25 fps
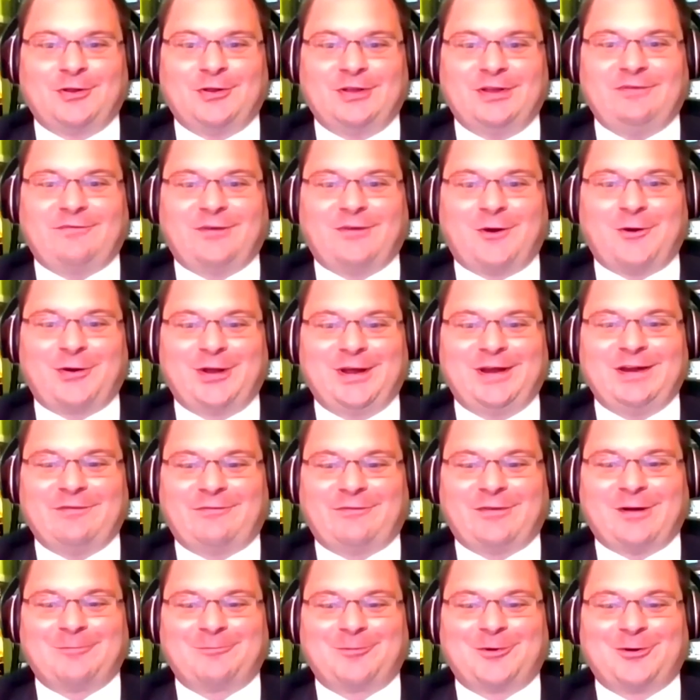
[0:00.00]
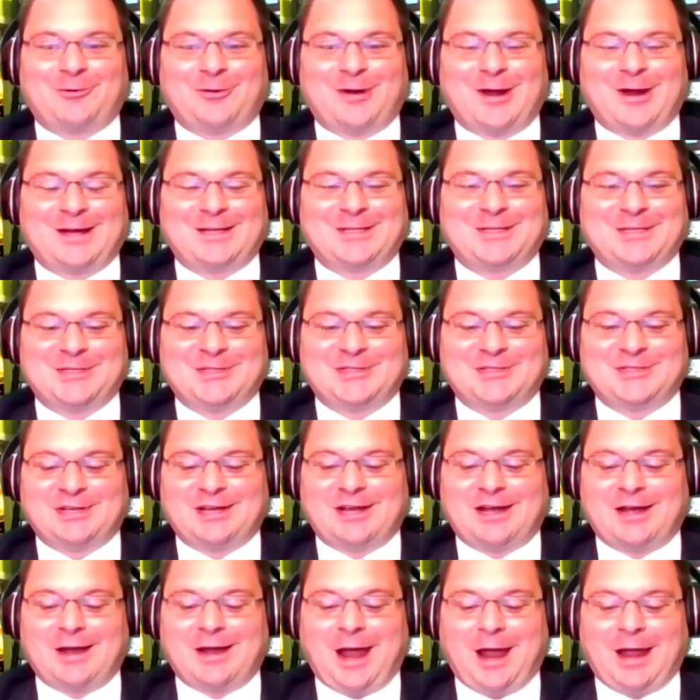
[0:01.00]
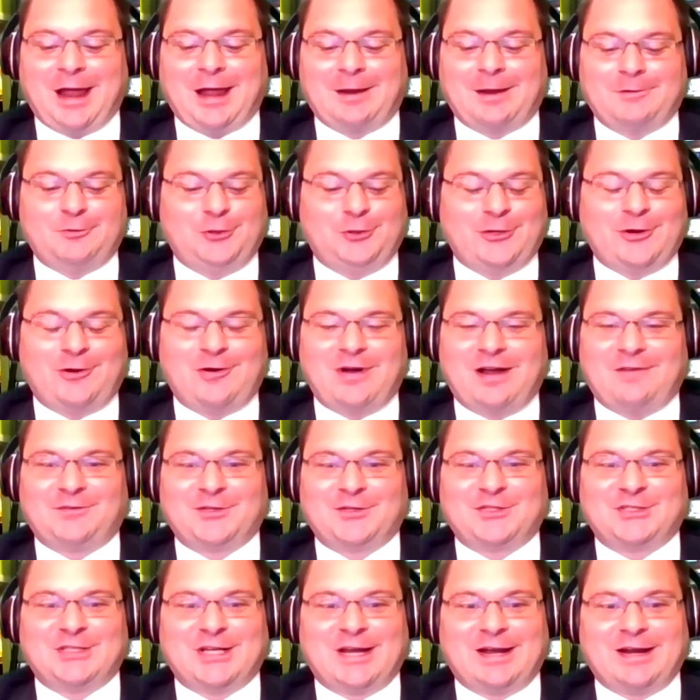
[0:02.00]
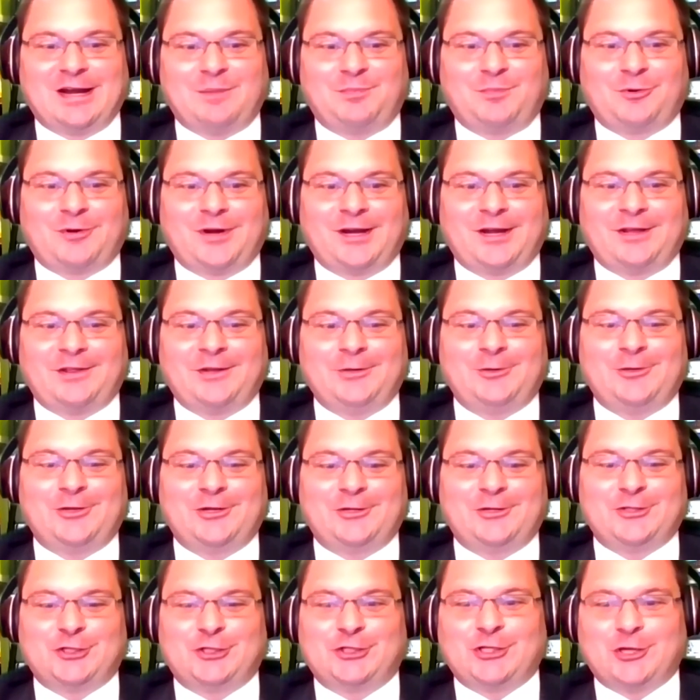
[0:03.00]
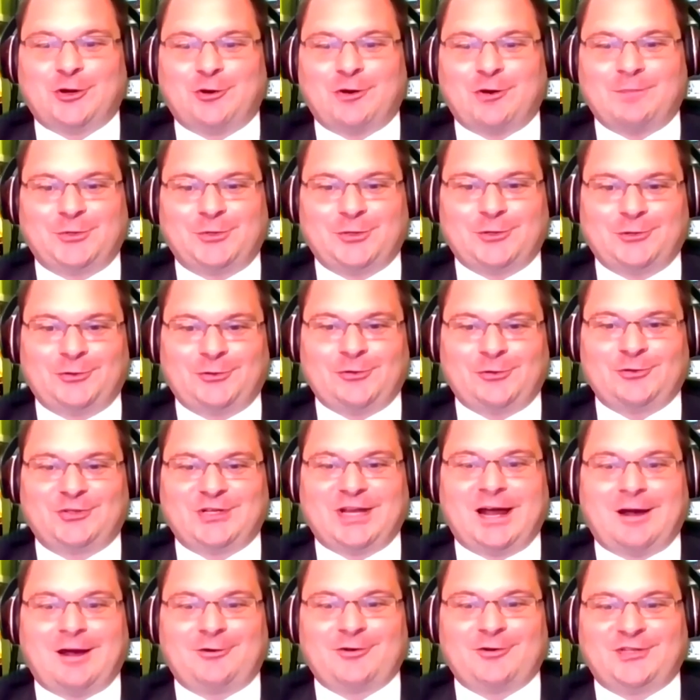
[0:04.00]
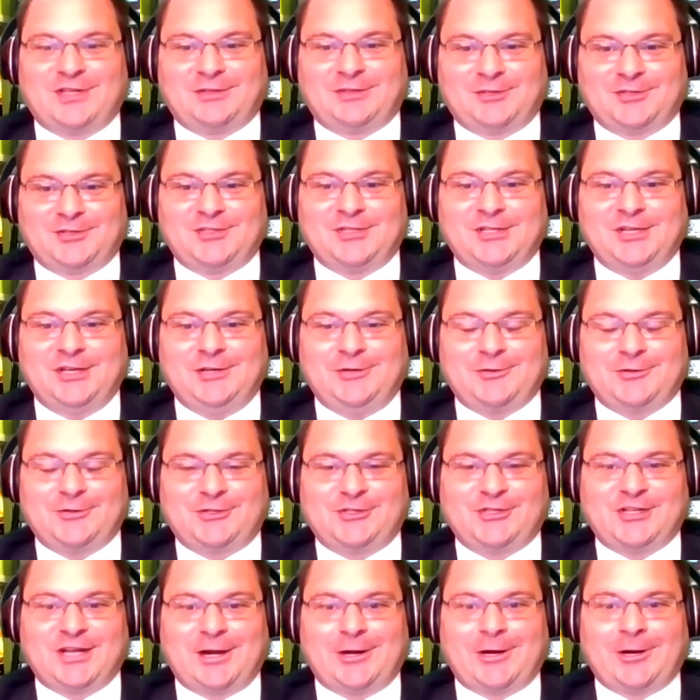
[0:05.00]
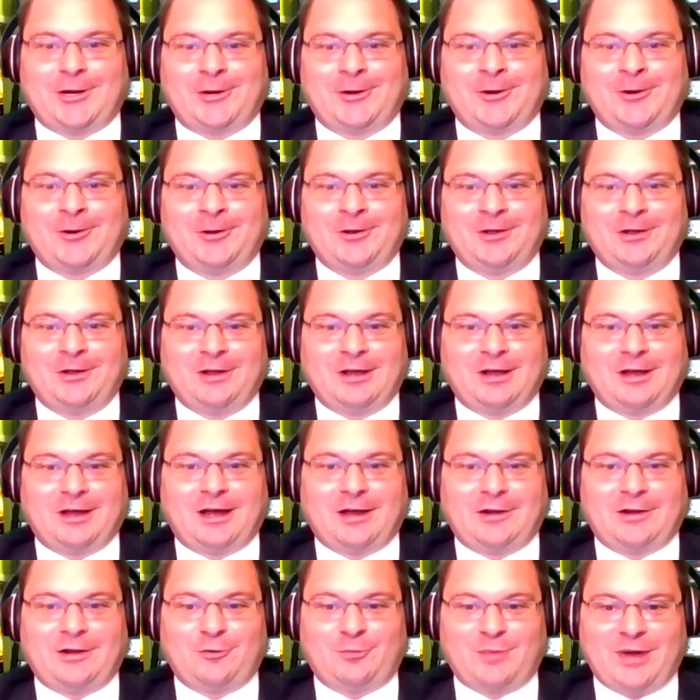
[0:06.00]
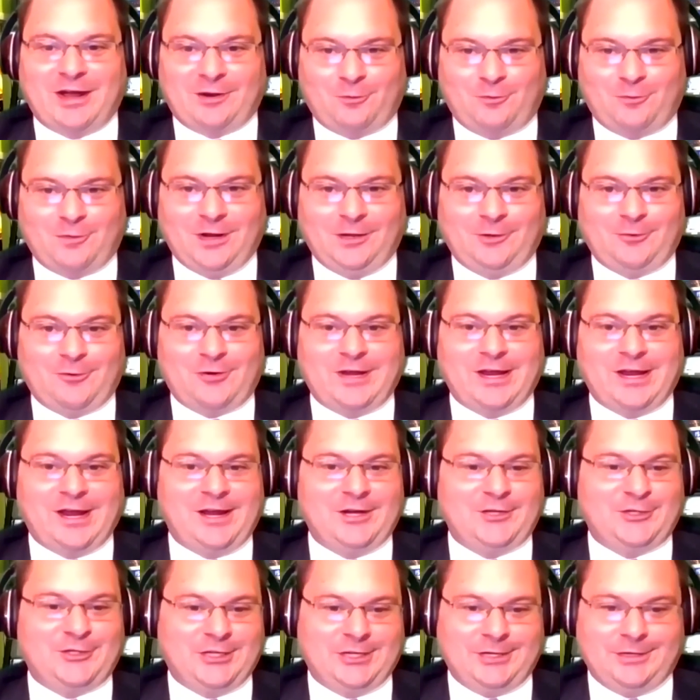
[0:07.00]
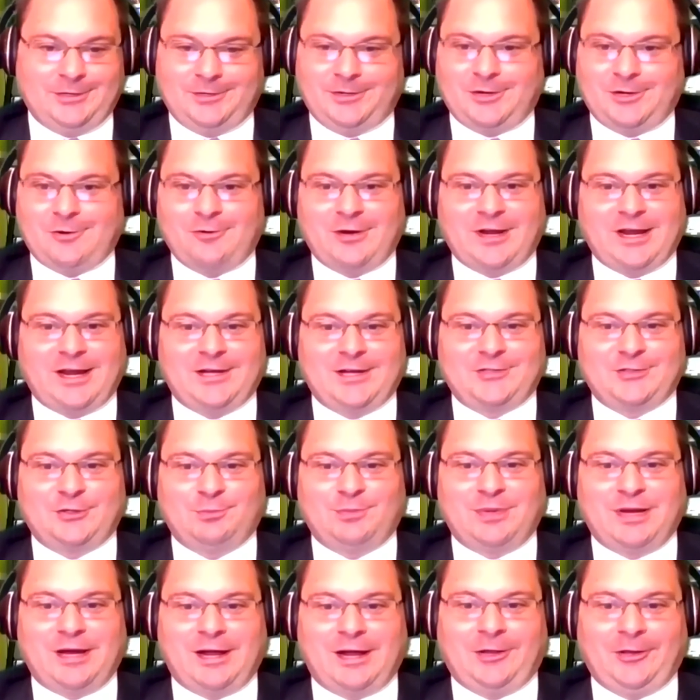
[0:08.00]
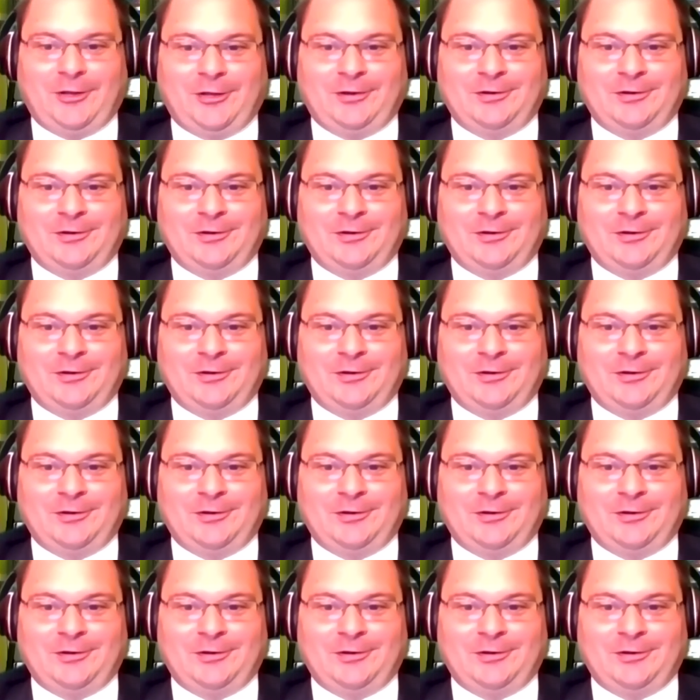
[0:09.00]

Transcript: voting, if I'm correct, is uh, you don't have to sign up or anything. You could just show up during those hours at the senior center uh, no matter what location, and go cast your ballot.